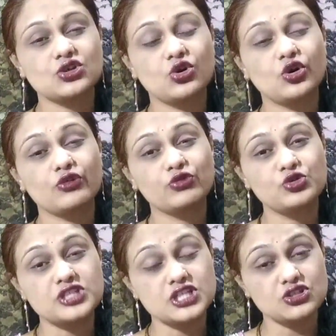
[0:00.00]
or
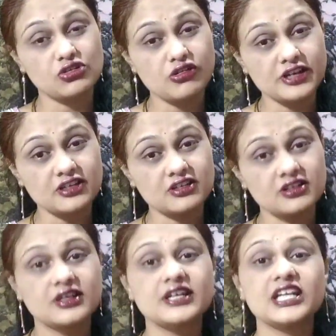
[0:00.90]
wounded honor,
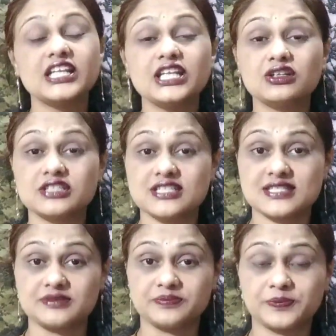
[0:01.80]

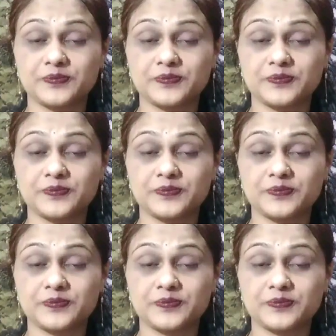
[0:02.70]
egotism.